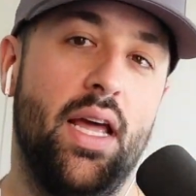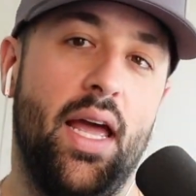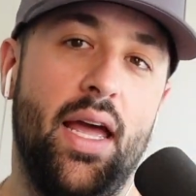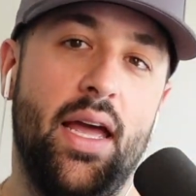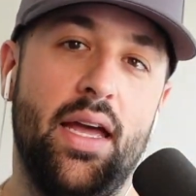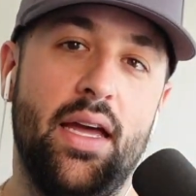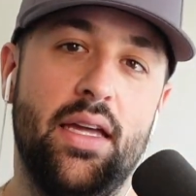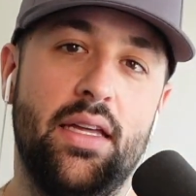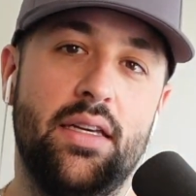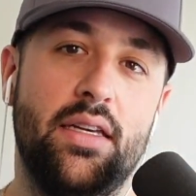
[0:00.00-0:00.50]

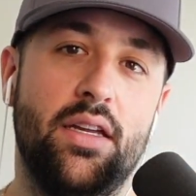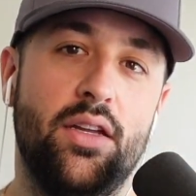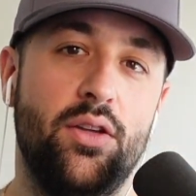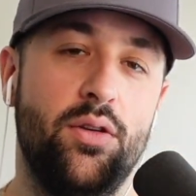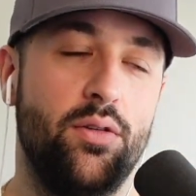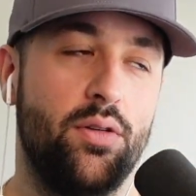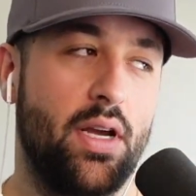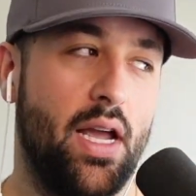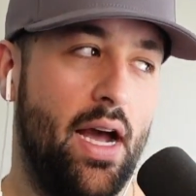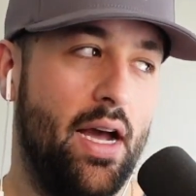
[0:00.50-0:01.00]
and
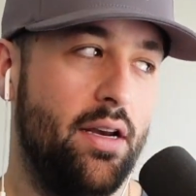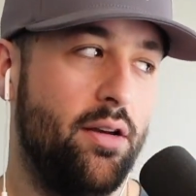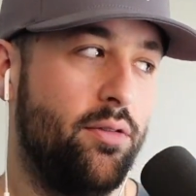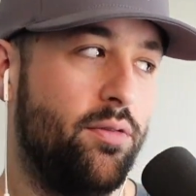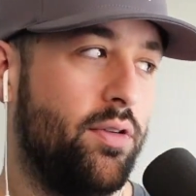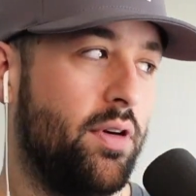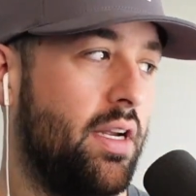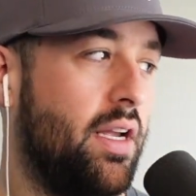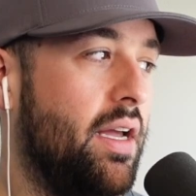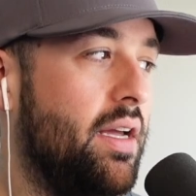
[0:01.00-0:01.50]
you kind of
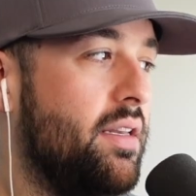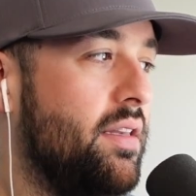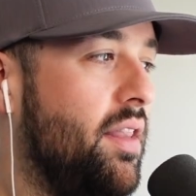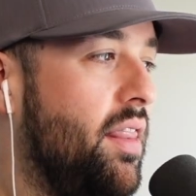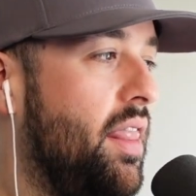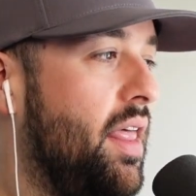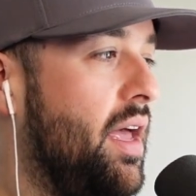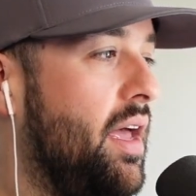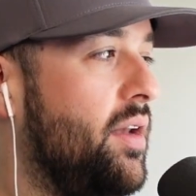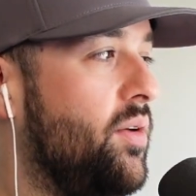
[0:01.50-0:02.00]
forget
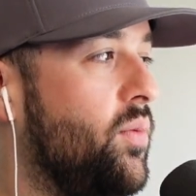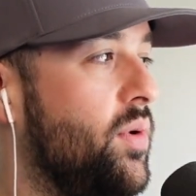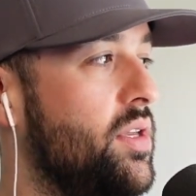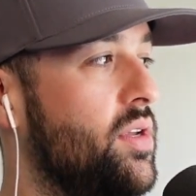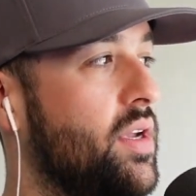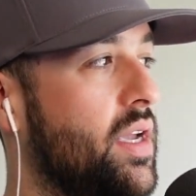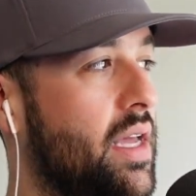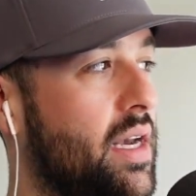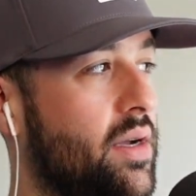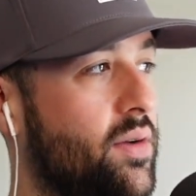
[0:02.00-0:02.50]
that when you
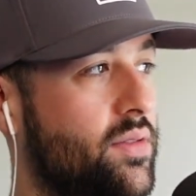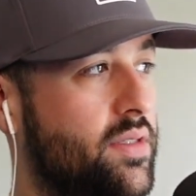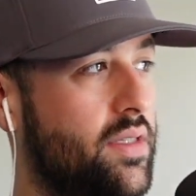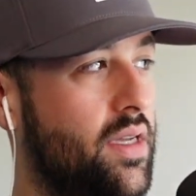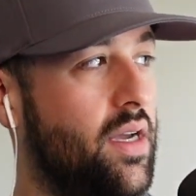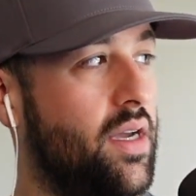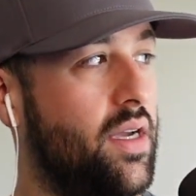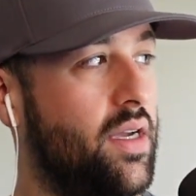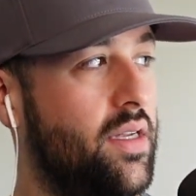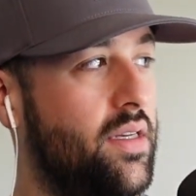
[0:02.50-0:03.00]
get
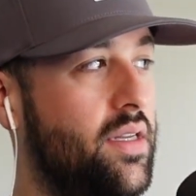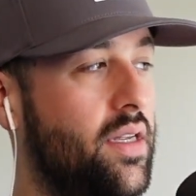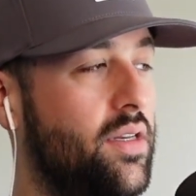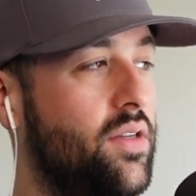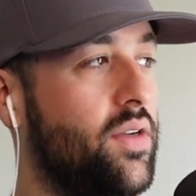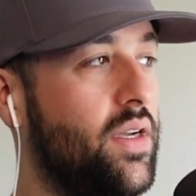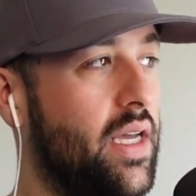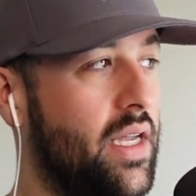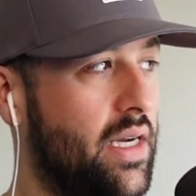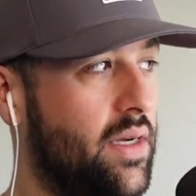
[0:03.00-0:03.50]
outside and
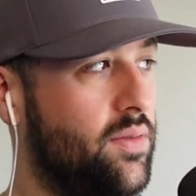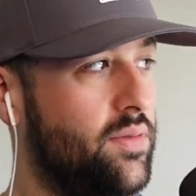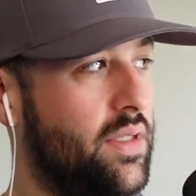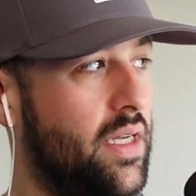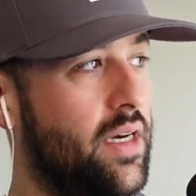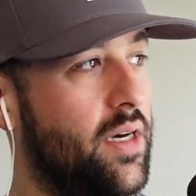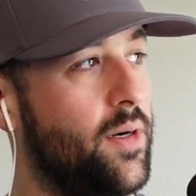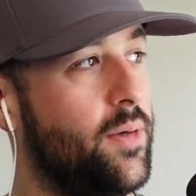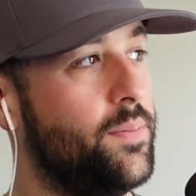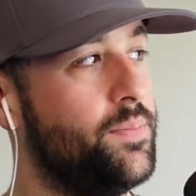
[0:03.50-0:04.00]
you get out
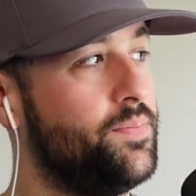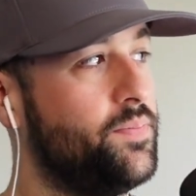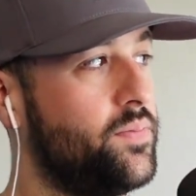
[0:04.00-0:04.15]
there.